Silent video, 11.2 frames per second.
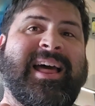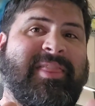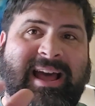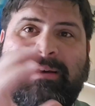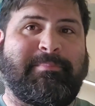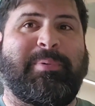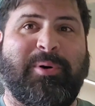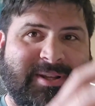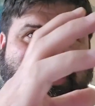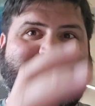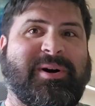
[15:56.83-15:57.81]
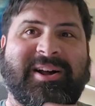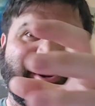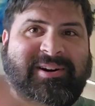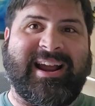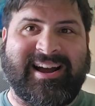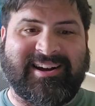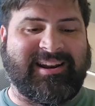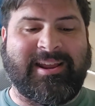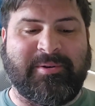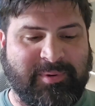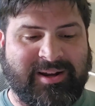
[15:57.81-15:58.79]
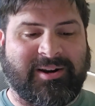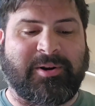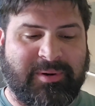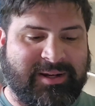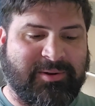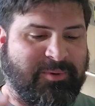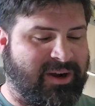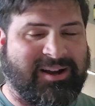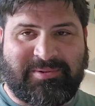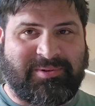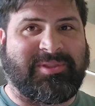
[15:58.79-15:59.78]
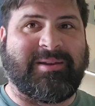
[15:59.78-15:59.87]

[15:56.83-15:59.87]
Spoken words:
that boy squad around, and we are going to Waaagh with